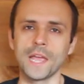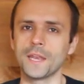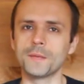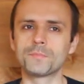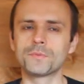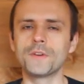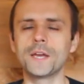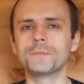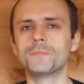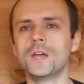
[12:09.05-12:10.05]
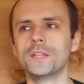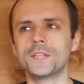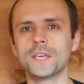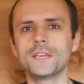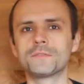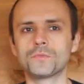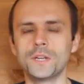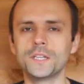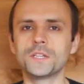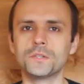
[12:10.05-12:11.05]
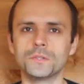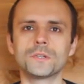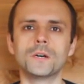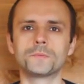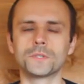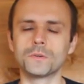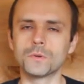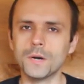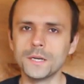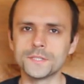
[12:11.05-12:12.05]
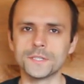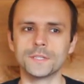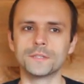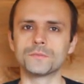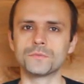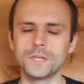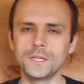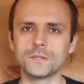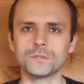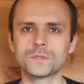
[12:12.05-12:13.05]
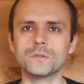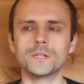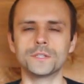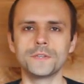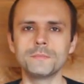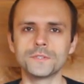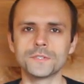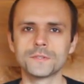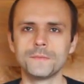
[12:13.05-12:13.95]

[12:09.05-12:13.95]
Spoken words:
and they give really good optical quality, really good quality of images.